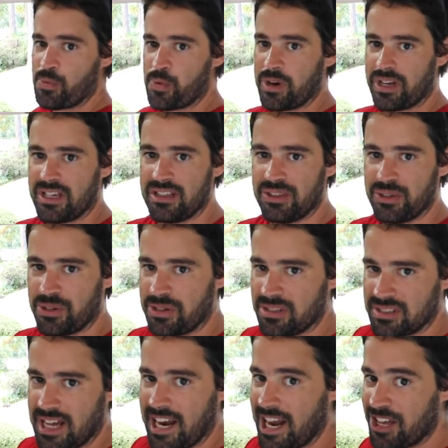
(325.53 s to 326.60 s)
work
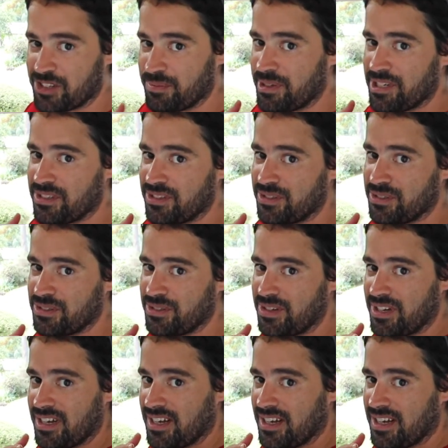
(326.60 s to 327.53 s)
indoors allows me to do